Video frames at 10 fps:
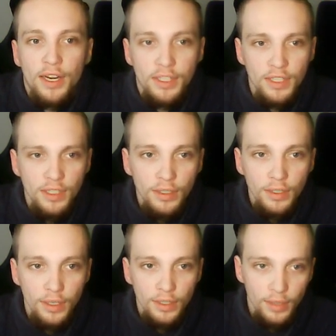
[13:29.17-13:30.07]

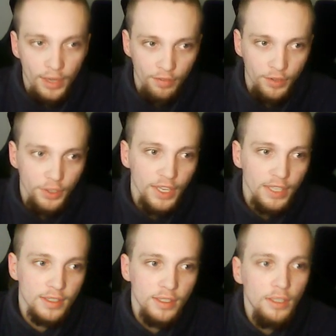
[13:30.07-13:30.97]
I have not
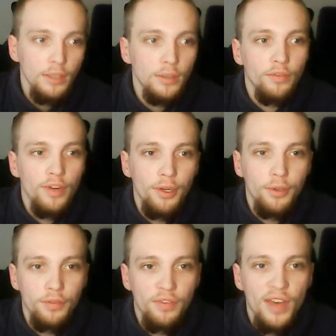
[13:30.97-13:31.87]
yet seen very
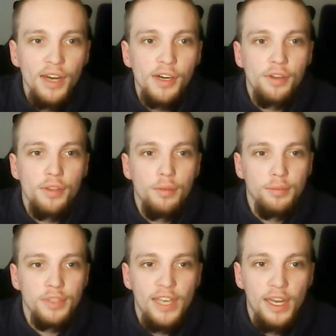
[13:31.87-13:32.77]
good fan art of
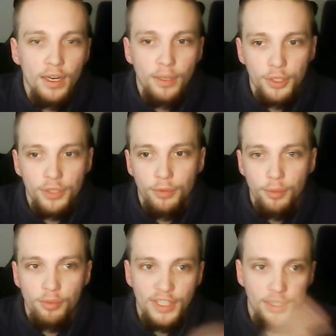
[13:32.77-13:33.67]
them, sadly, which
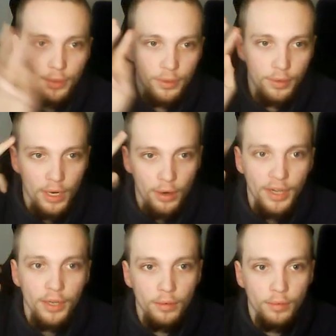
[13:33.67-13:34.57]
represents how
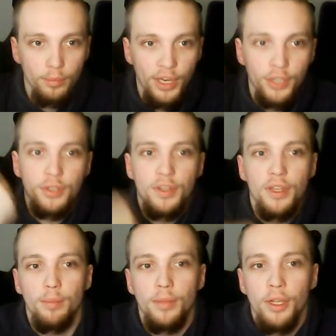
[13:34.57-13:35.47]
I picture
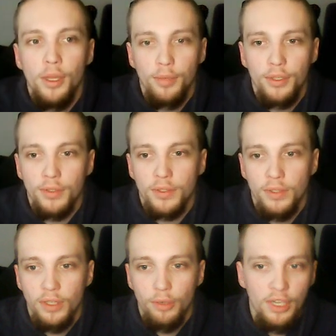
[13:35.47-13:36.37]
them,
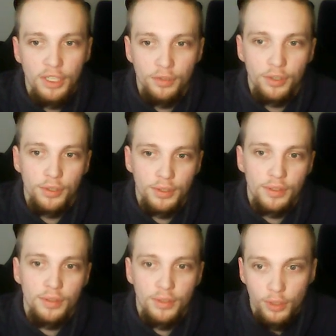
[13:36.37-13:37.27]
because they're really difficult
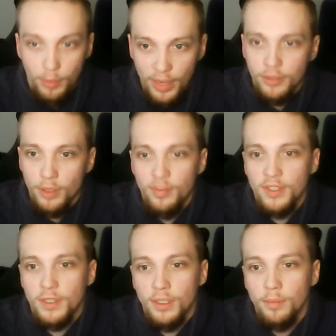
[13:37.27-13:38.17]
to depict,
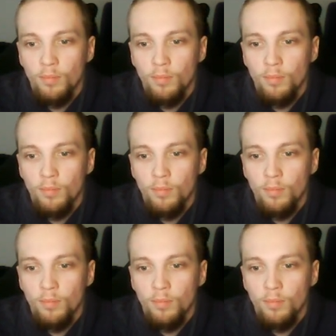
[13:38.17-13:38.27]
obviously.